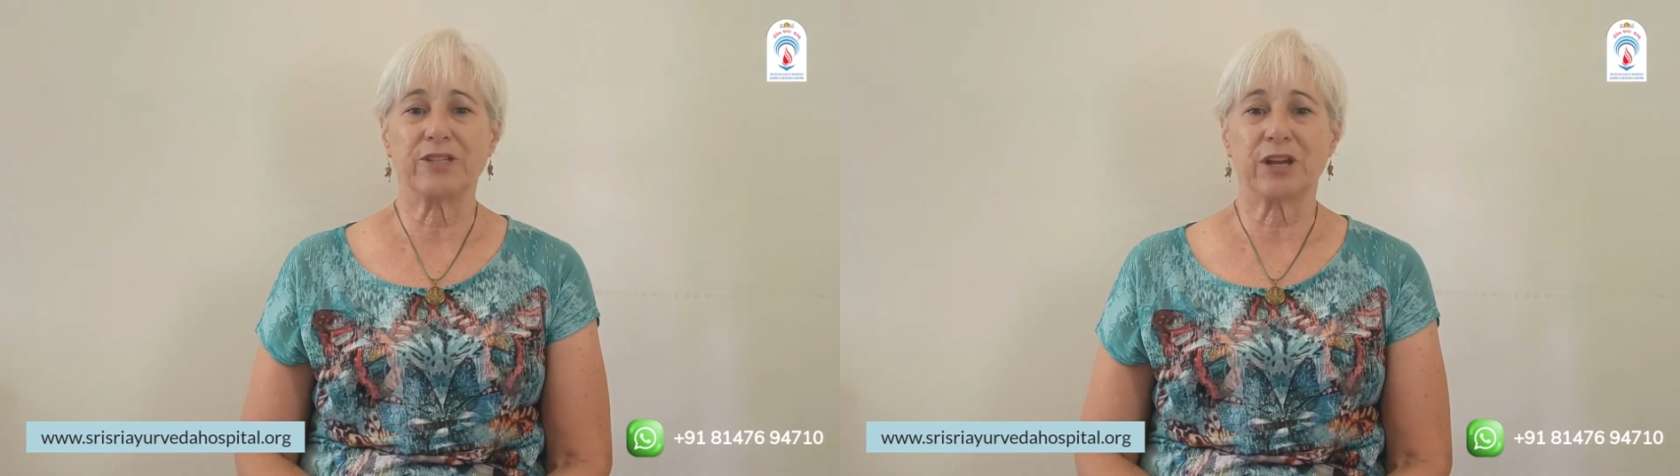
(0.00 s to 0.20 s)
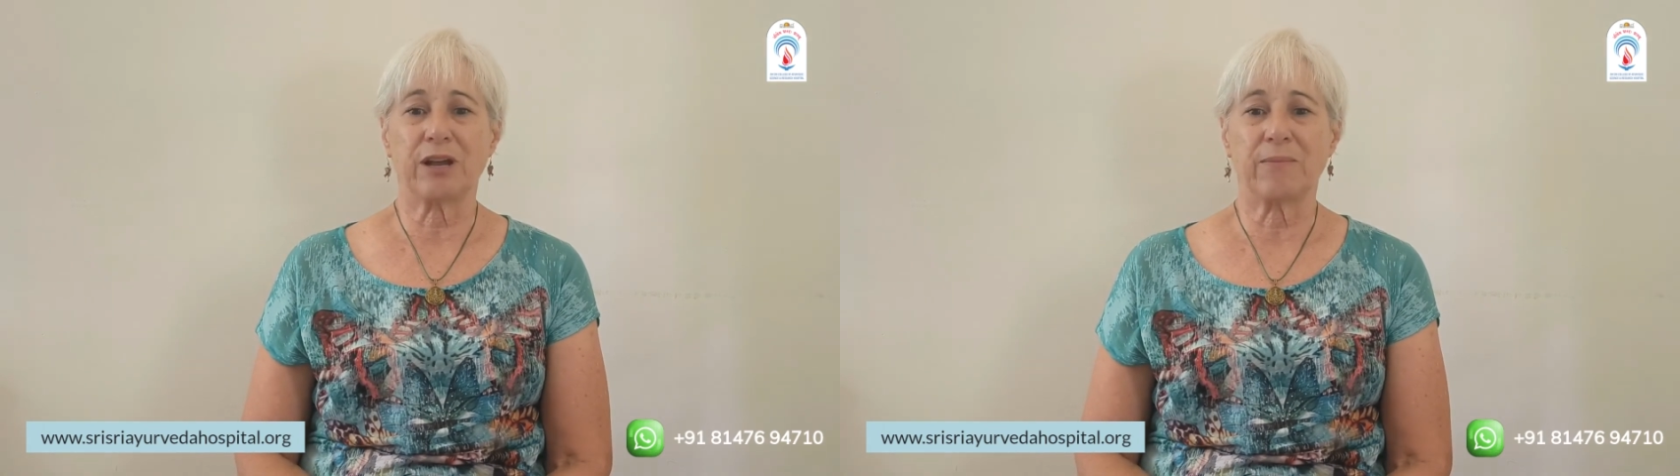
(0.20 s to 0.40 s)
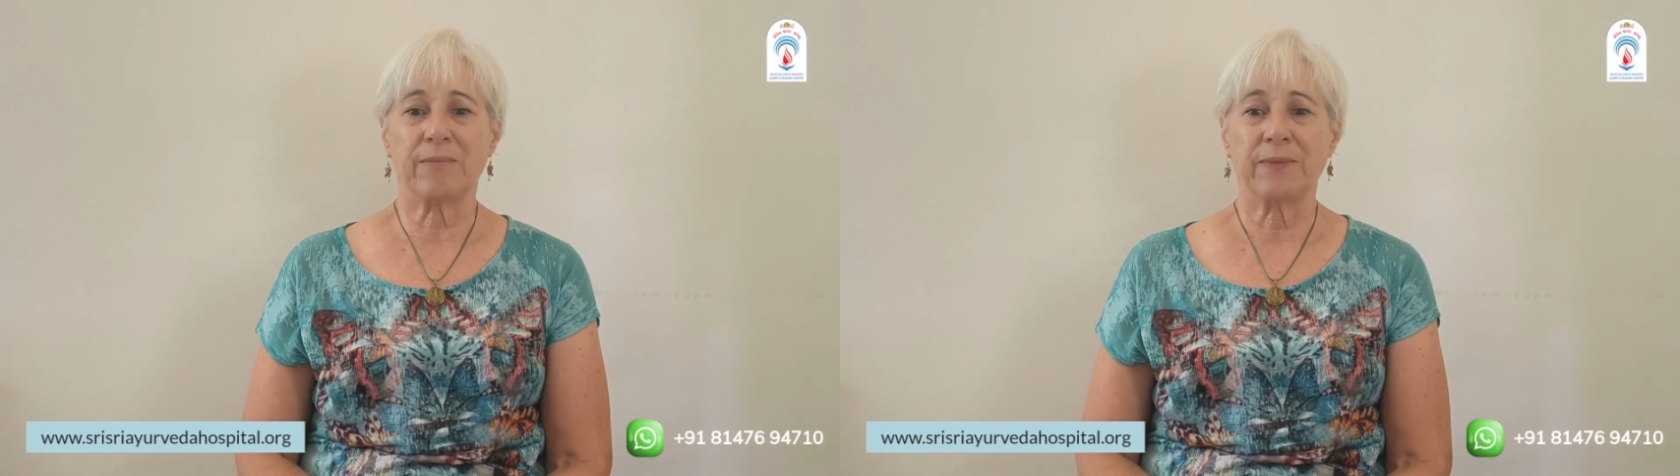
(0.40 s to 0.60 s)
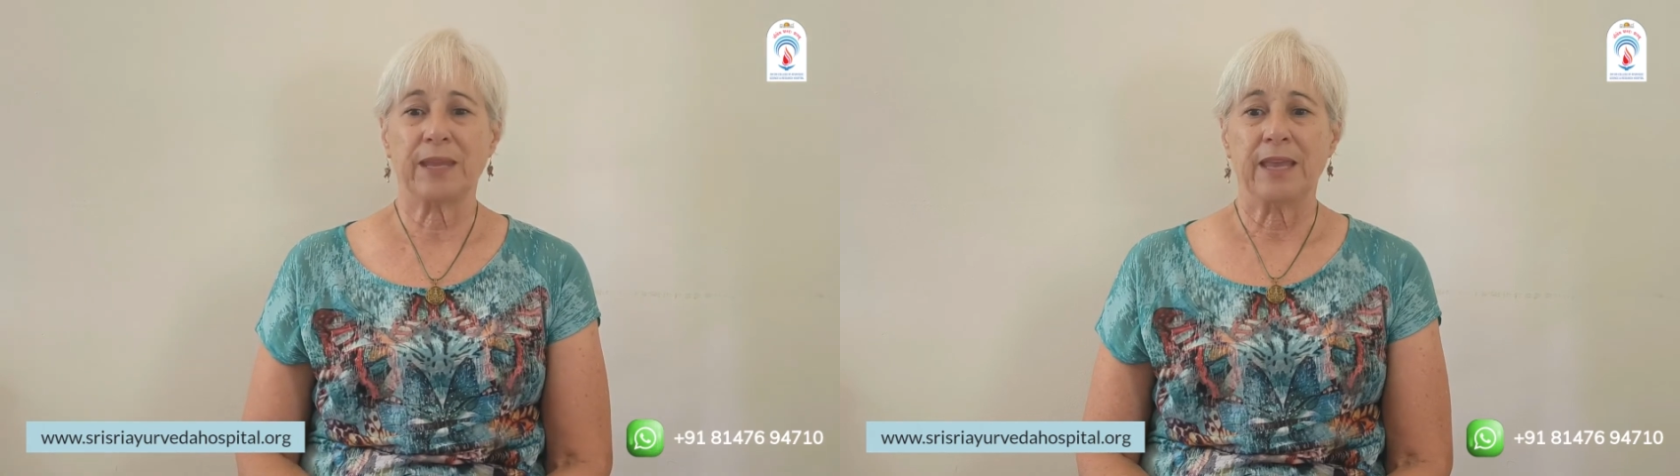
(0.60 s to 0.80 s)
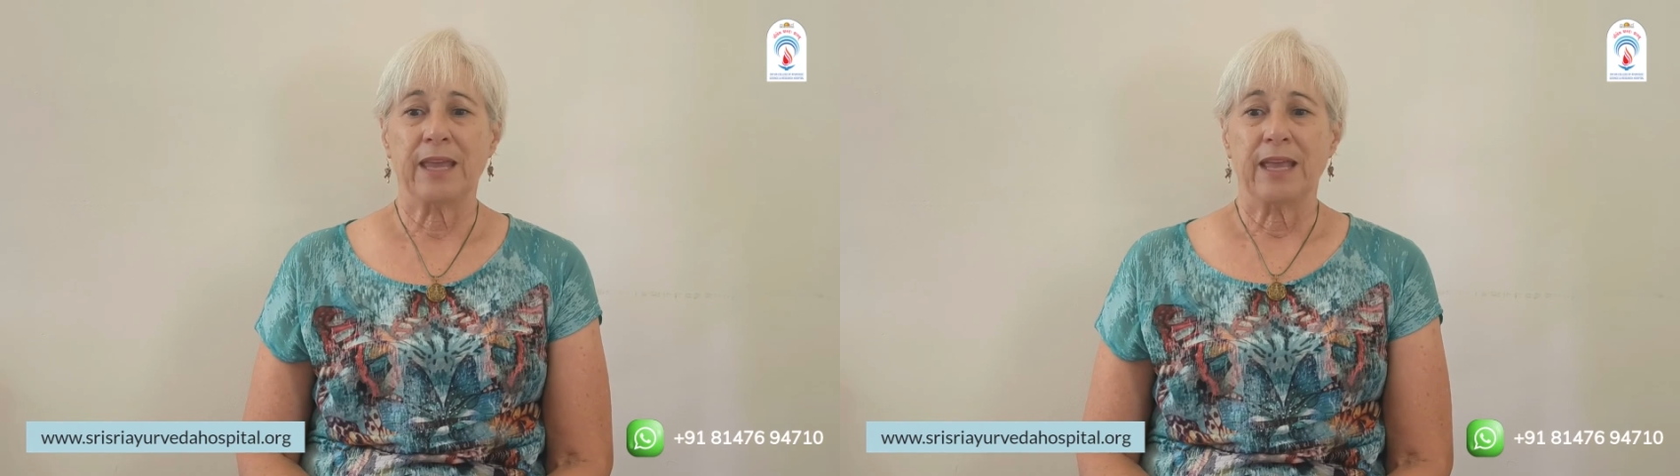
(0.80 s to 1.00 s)
job.
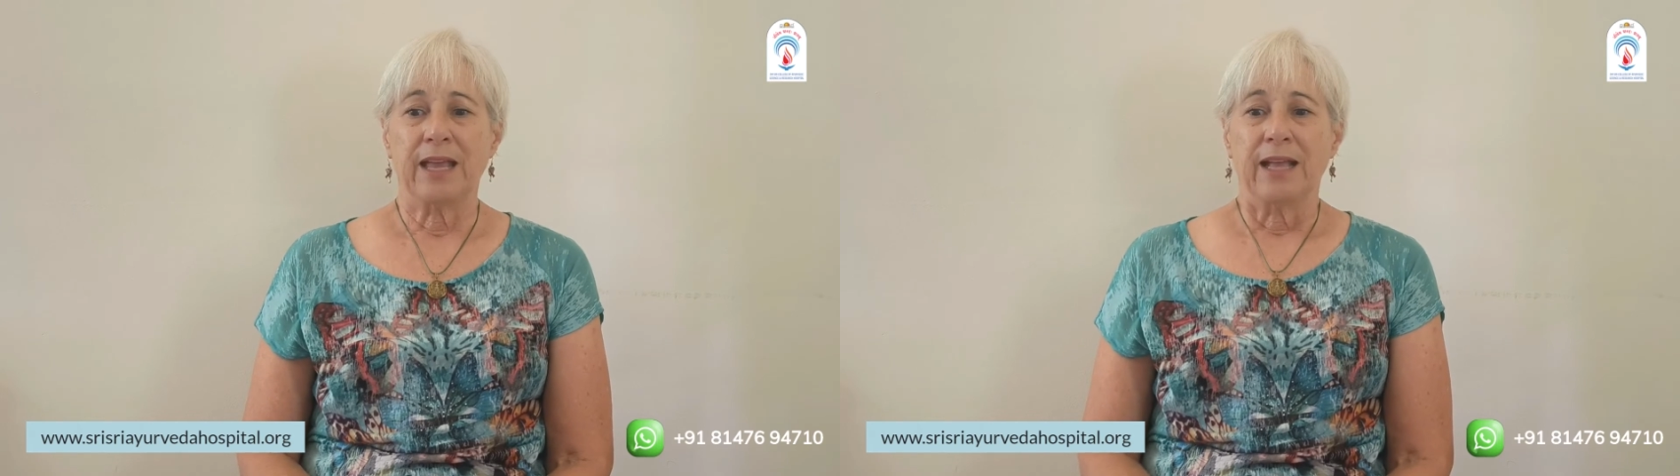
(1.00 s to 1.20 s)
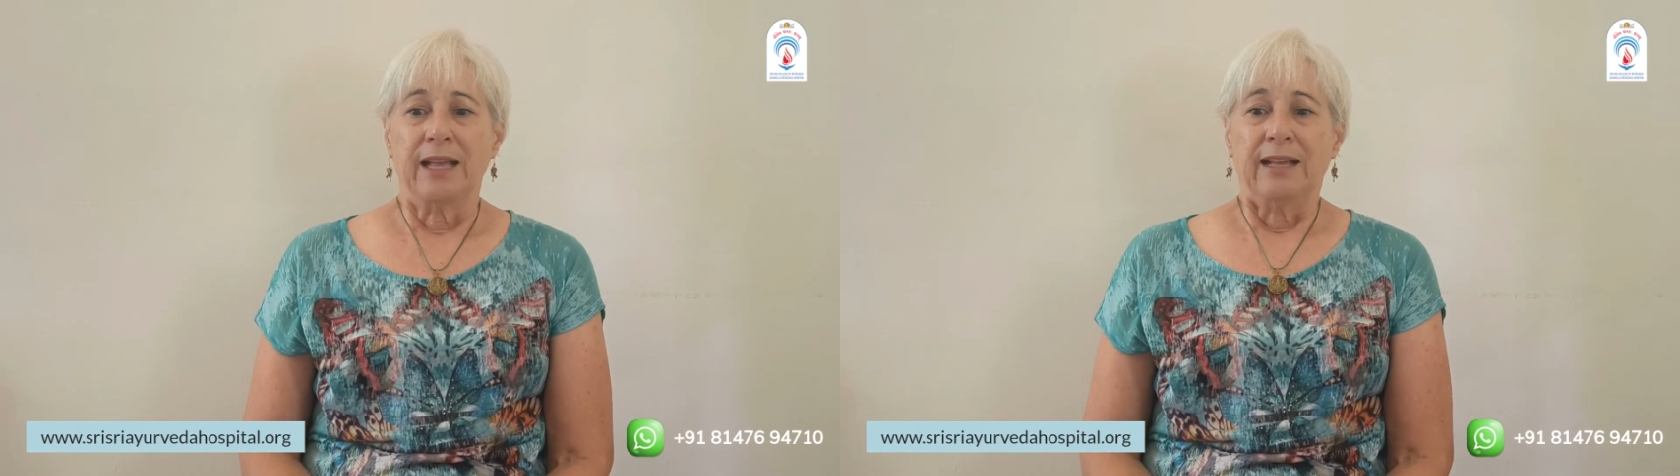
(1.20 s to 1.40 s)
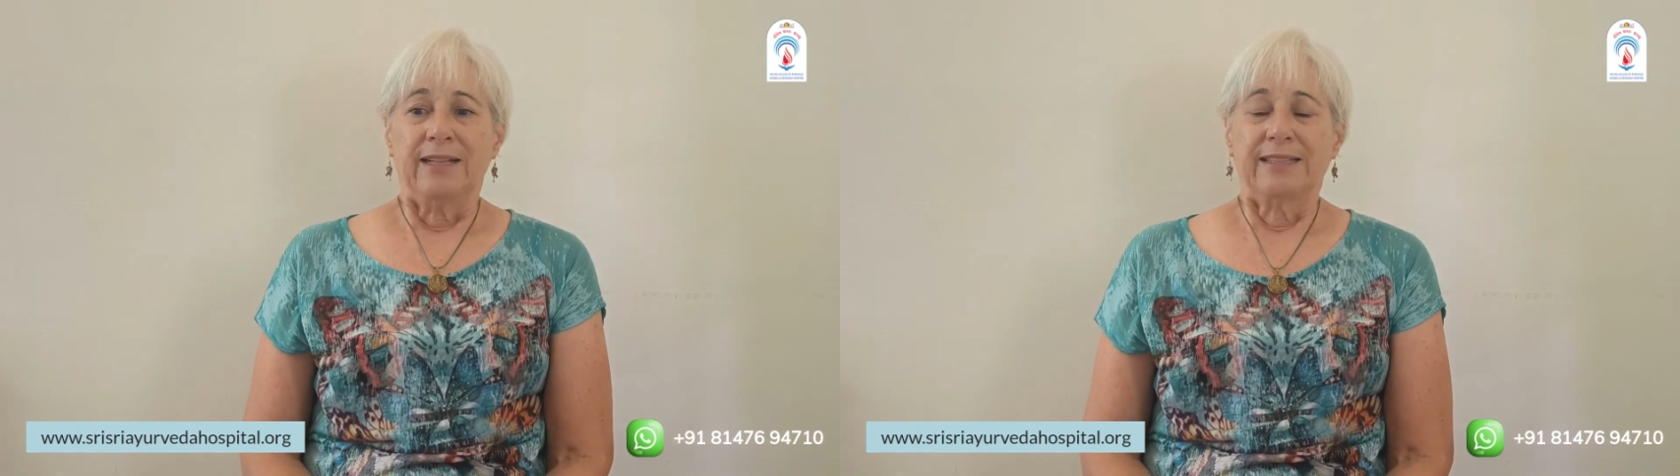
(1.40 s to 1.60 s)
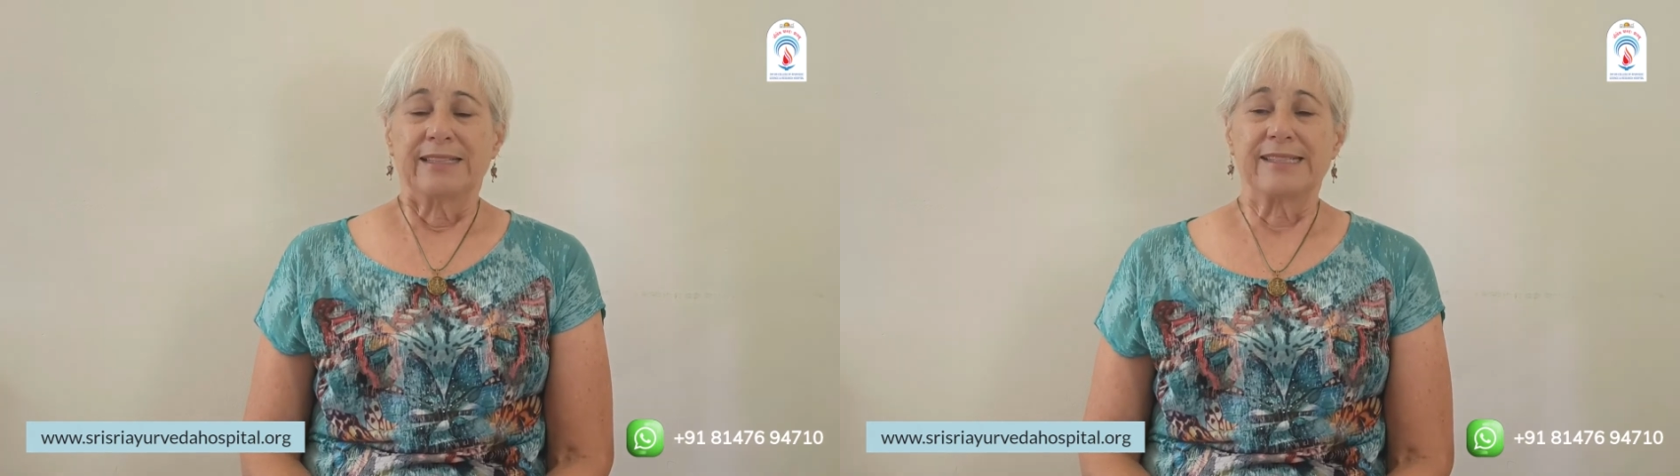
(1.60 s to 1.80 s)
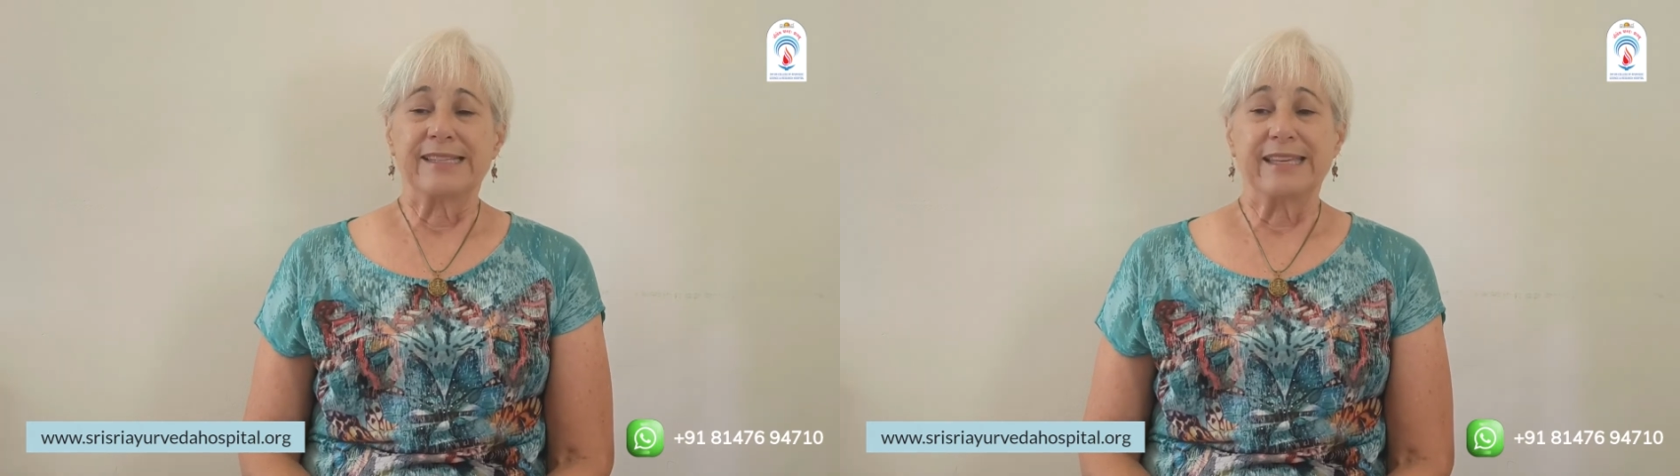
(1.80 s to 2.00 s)
Let's